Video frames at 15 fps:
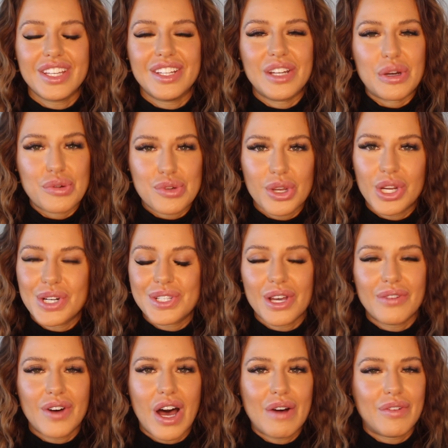you know, show
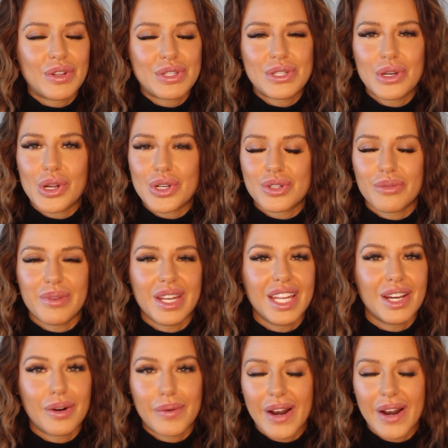yourself off on social media or